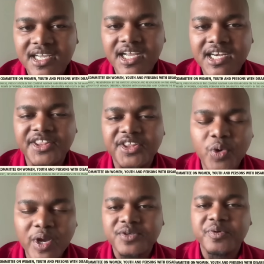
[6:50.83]
Now, the
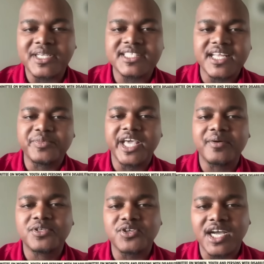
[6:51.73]
question we must then be able
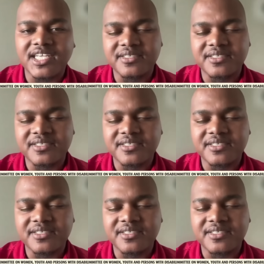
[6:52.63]
to ask the